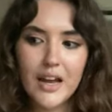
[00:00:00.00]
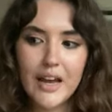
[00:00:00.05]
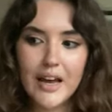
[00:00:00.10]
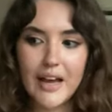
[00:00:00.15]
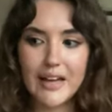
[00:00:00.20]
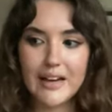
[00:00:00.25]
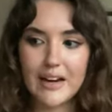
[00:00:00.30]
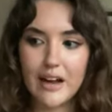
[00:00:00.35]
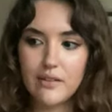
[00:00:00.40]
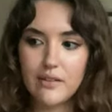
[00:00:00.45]

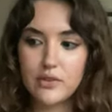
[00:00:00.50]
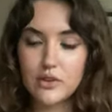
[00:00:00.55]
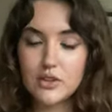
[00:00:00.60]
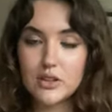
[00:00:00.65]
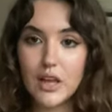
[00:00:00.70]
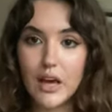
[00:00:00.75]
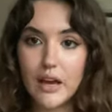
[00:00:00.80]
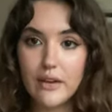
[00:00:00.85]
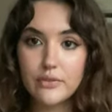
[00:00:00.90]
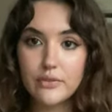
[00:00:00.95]
and have her
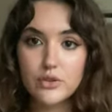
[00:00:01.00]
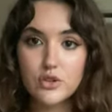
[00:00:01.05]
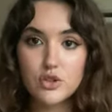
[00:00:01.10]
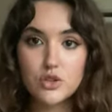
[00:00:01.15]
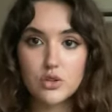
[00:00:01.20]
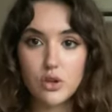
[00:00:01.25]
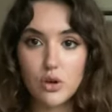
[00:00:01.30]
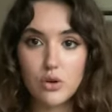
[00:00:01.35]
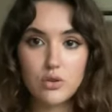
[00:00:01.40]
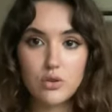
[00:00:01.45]
life
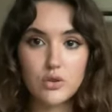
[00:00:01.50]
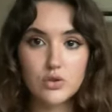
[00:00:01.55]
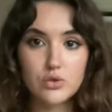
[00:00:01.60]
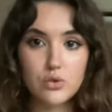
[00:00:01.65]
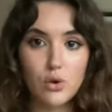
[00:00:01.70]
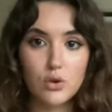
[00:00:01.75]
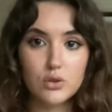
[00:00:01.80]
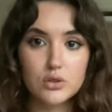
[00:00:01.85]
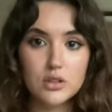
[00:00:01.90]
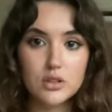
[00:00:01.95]
so
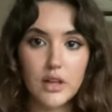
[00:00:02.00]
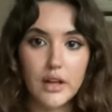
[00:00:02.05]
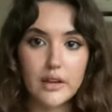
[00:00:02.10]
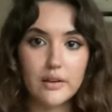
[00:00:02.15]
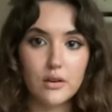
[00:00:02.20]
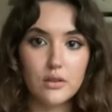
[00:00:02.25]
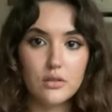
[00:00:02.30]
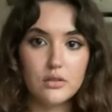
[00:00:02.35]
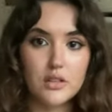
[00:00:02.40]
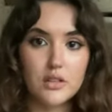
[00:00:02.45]
controlled to like,
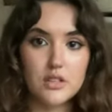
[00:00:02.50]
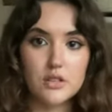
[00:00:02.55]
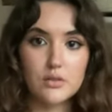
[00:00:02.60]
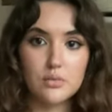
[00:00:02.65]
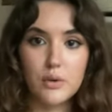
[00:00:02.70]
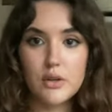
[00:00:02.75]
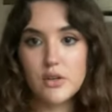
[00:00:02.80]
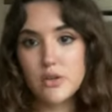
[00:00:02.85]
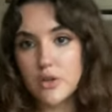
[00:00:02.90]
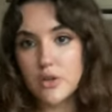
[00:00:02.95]
this is
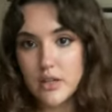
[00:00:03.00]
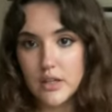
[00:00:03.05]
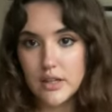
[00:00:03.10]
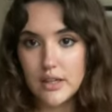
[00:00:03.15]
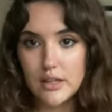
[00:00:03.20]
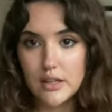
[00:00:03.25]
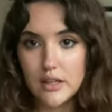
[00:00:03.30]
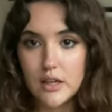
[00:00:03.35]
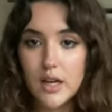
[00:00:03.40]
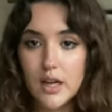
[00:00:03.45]
what you can
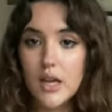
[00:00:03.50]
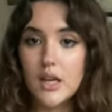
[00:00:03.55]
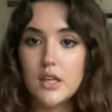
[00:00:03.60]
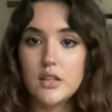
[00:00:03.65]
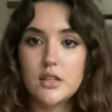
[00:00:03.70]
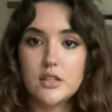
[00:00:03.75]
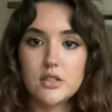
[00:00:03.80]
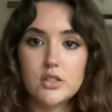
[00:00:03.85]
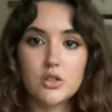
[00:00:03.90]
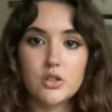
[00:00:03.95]
eat,
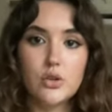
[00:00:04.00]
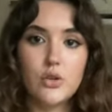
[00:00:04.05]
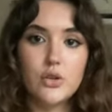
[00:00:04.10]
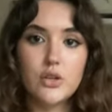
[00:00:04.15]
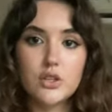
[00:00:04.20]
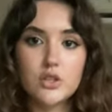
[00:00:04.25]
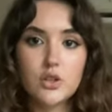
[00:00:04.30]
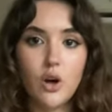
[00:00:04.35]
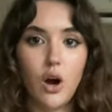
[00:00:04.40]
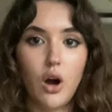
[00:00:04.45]
this is who you
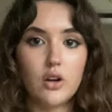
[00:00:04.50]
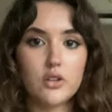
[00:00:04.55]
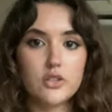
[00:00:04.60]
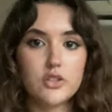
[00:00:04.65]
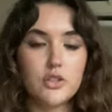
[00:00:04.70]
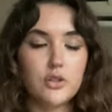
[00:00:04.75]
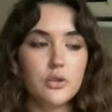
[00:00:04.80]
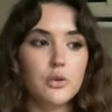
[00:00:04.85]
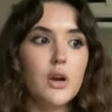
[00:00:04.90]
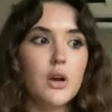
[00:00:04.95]
can talk
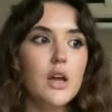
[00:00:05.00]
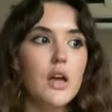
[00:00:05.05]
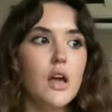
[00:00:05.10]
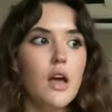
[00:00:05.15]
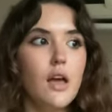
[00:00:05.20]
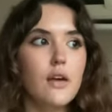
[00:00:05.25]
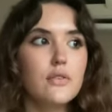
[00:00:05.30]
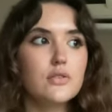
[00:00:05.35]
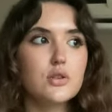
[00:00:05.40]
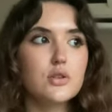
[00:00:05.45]
to.
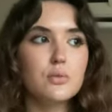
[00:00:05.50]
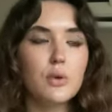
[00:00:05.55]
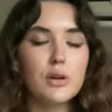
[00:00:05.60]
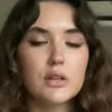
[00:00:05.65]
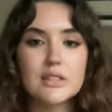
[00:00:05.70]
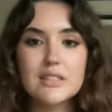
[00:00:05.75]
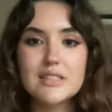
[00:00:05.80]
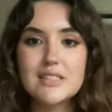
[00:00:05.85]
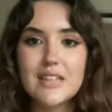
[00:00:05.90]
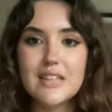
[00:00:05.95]
If she
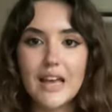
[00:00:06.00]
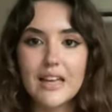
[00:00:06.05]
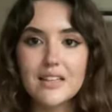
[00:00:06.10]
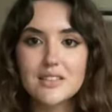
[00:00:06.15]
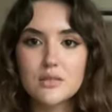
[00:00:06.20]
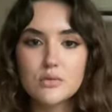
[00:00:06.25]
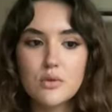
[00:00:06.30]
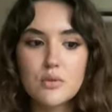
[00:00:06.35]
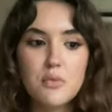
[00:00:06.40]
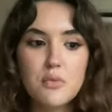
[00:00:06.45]
wanted to date
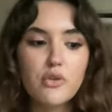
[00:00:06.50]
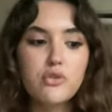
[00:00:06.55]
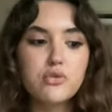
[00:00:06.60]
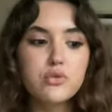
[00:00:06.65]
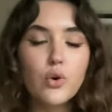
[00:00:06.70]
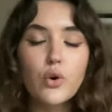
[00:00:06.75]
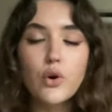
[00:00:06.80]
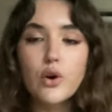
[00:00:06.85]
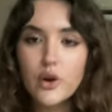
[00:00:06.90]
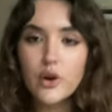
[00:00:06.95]
someone
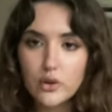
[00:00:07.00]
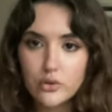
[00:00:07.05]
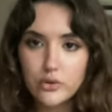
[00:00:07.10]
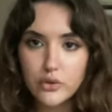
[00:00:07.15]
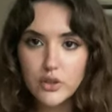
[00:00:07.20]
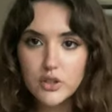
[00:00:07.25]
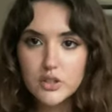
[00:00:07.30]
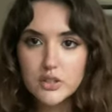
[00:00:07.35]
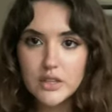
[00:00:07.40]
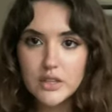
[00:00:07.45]
before her
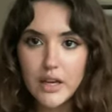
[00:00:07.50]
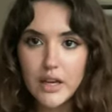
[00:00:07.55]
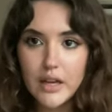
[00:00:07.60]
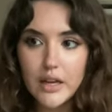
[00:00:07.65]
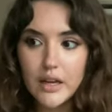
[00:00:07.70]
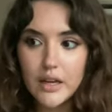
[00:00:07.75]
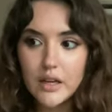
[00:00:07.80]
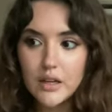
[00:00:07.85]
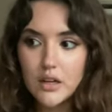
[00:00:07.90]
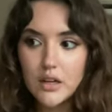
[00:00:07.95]
first
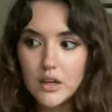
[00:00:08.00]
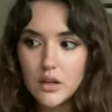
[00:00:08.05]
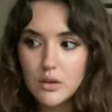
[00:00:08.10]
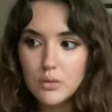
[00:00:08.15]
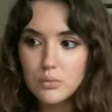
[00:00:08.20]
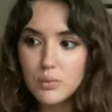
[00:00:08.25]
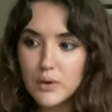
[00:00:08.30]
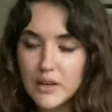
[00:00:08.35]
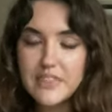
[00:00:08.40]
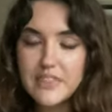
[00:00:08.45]
date
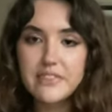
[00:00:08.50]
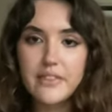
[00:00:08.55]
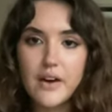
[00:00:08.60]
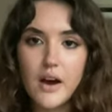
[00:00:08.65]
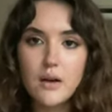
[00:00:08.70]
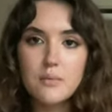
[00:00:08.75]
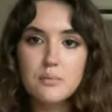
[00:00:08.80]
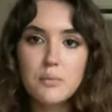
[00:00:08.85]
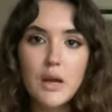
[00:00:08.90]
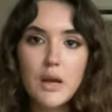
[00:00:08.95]
with
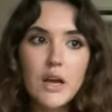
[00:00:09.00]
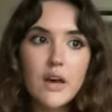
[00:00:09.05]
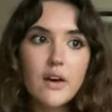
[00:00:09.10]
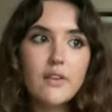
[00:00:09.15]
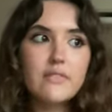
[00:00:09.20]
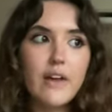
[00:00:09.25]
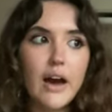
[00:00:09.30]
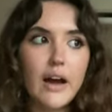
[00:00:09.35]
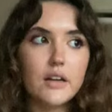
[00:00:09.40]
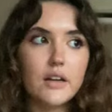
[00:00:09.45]
them,
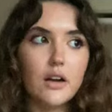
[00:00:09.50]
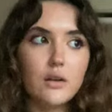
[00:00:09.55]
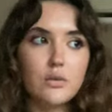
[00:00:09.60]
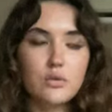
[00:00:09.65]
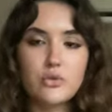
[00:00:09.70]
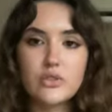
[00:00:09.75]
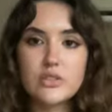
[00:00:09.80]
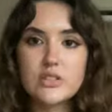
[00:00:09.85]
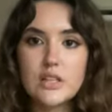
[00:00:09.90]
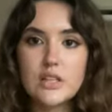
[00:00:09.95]
that guy would
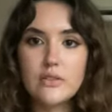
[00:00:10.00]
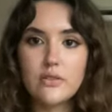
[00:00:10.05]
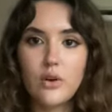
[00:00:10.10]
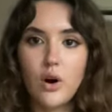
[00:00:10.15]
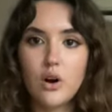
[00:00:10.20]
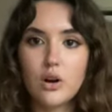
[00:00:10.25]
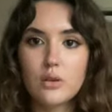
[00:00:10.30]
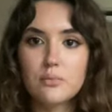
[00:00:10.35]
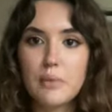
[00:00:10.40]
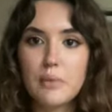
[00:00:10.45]
receive
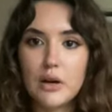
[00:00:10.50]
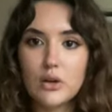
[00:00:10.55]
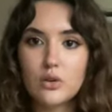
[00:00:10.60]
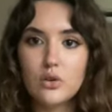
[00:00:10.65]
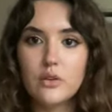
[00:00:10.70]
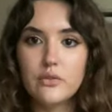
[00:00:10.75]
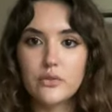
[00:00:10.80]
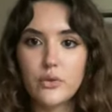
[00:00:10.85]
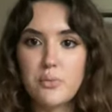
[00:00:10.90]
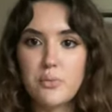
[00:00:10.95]
all her
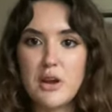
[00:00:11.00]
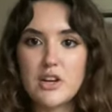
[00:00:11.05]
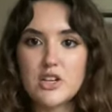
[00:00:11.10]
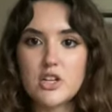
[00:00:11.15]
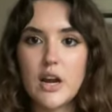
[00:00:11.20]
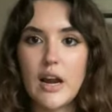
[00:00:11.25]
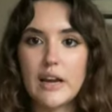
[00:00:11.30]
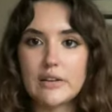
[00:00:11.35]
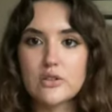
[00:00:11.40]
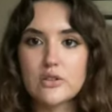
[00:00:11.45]
medical
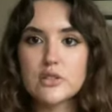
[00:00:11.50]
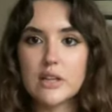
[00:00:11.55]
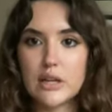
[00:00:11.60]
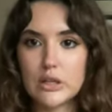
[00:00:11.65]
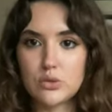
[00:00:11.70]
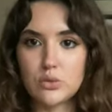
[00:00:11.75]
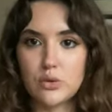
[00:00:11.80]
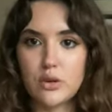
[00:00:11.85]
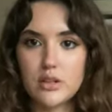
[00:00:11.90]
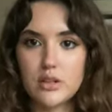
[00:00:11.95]
information and her
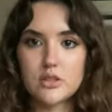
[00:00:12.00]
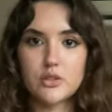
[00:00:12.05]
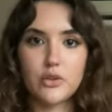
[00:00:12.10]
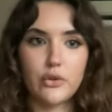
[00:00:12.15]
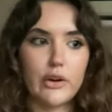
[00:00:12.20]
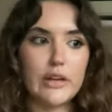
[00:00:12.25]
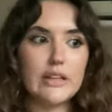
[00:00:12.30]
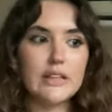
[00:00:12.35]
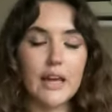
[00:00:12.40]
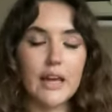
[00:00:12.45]
sexual
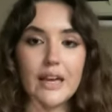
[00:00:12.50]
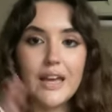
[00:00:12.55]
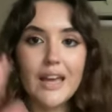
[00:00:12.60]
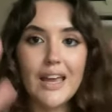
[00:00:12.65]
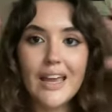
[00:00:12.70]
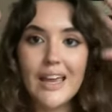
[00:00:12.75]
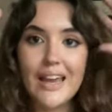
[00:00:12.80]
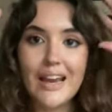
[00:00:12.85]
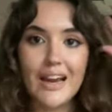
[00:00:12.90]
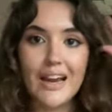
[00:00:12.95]
history. Like,
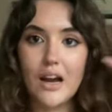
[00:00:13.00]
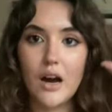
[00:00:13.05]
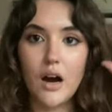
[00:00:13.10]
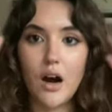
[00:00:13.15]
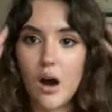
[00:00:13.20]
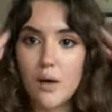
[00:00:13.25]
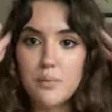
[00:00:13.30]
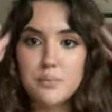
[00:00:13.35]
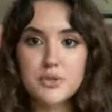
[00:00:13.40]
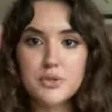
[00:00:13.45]

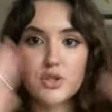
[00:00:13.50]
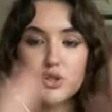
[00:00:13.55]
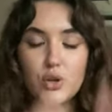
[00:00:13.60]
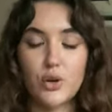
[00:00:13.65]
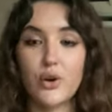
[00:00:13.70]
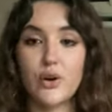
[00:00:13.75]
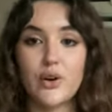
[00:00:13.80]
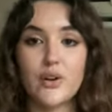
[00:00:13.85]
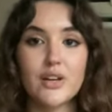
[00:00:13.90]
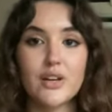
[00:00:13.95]

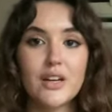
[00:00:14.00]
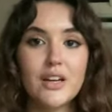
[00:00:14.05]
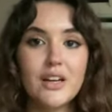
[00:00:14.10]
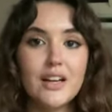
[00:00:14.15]
absurd